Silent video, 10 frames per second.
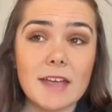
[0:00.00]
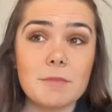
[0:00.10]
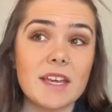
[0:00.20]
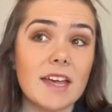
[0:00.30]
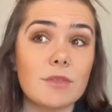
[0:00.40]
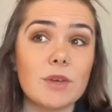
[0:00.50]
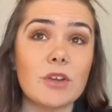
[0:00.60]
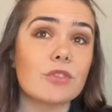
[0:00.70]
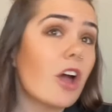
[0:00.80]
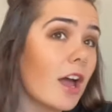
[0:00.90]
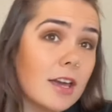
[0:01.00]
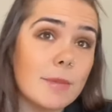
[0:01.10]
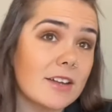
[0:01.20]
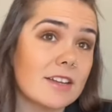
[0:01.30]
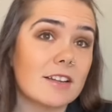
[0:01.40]
and because we don't talk
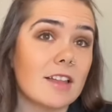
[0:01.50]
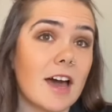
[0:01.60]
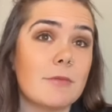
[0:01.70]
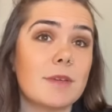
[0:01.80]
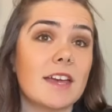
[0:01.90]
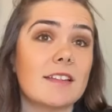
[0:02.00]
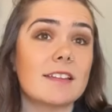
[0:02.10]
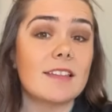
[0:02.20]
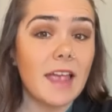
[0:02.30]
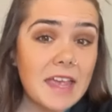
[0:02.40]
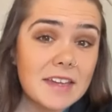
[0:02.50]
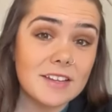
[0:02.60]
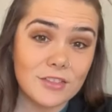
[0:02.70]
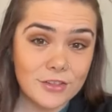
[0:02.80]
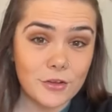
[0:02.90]
about it a lot, because it's
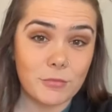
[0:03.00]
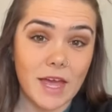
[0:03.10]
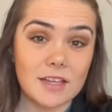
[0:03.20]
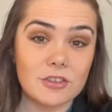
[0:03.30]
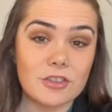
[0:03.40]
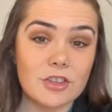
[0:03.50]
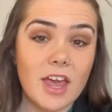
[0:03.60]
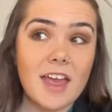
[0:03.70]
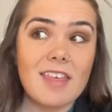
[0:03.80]
hidden so much,